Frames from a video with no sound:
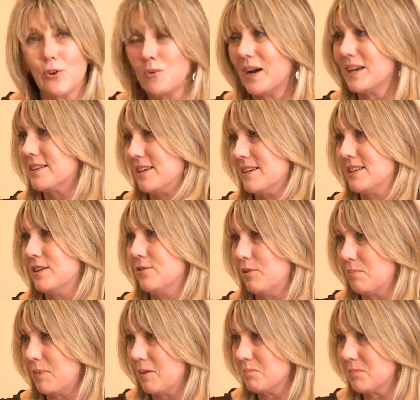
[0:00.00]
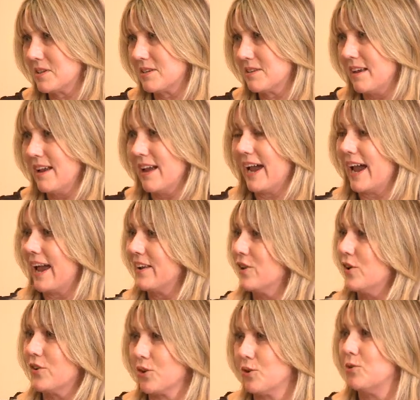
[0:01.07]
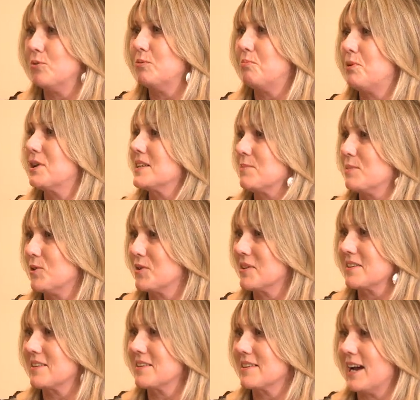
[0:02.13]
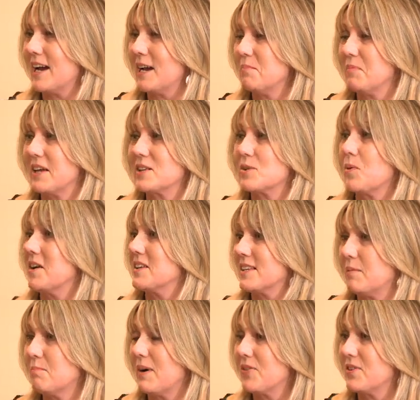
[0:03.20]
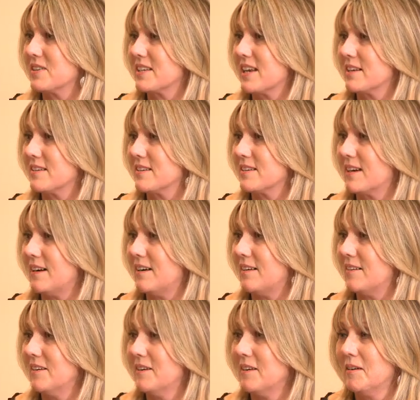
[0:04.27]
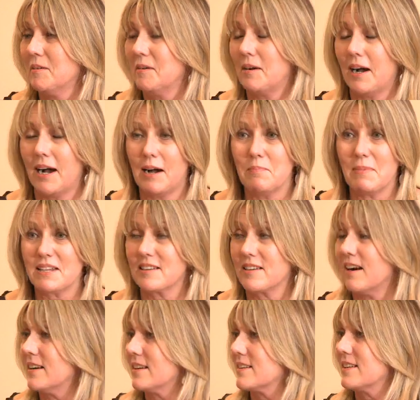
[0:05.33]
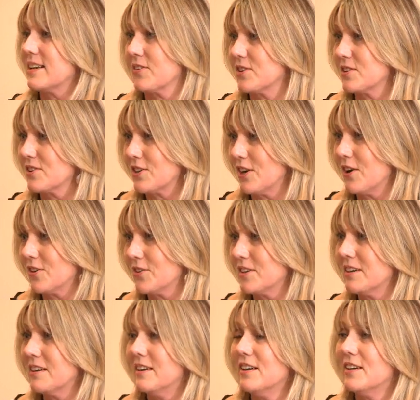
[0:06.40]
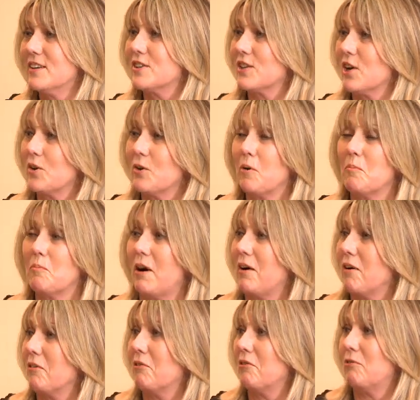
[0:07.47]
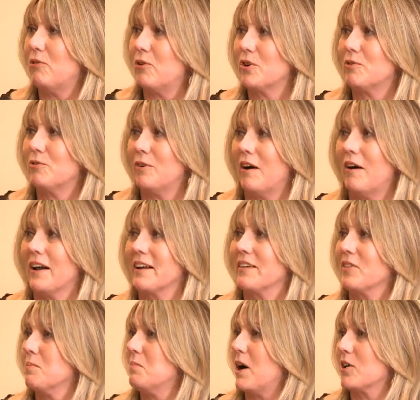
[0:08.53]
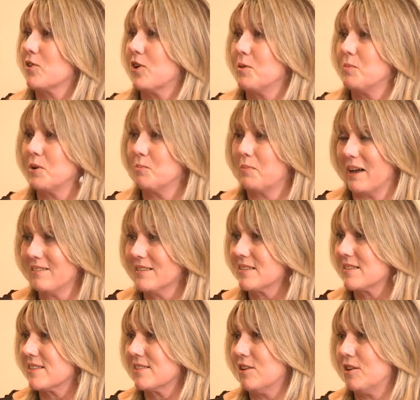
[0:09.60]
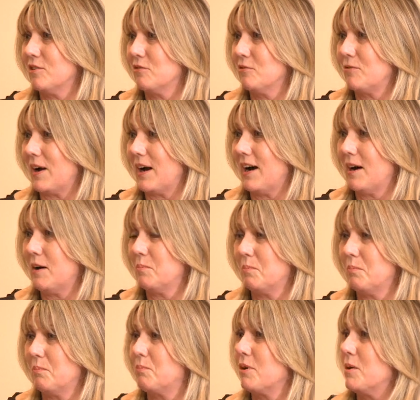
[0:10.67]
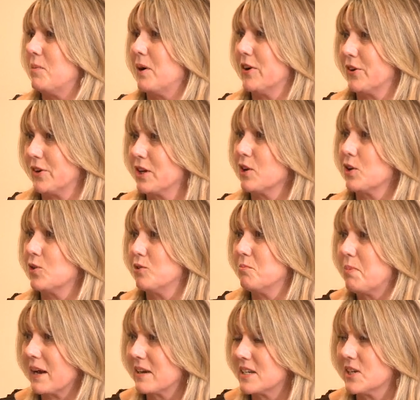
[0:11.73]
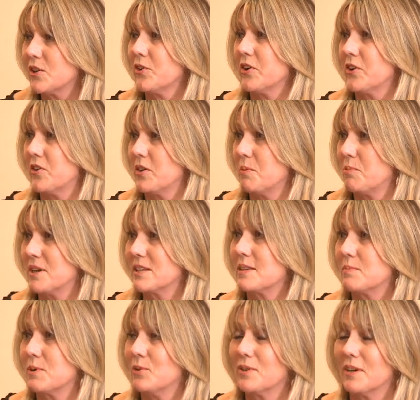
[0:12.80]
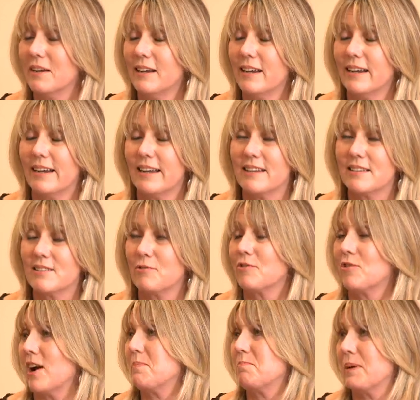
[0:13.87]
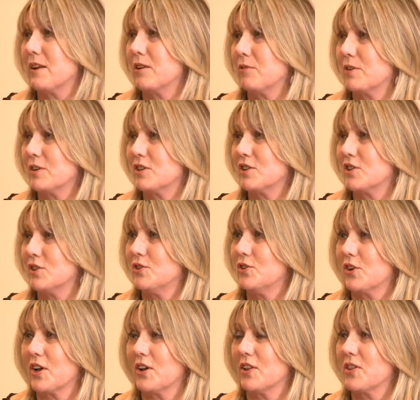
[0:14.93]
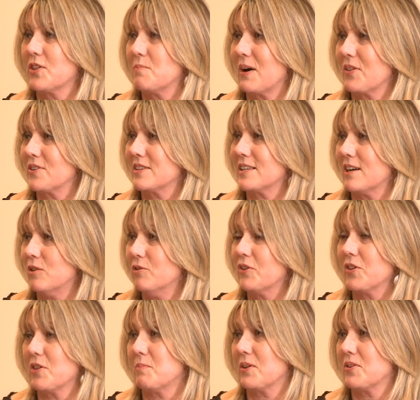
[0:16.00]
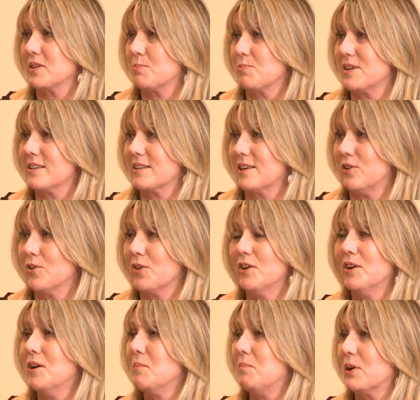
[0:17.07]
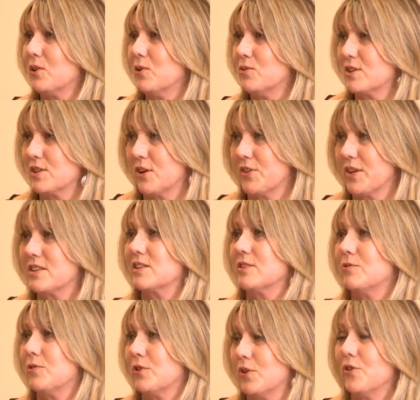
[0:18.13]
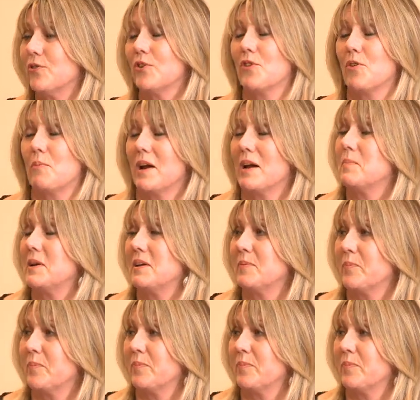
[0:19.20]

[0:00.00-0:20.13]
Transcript: always easy for mums, and not all breast milk is the same. That's why some mothers get mastitis and others don't. So by fortifying the microbial balance of probiotic and good bacteria in the breast milk is of great benefit to not only the mother's health and the mother's breast health, but also that's conferred through to the baby.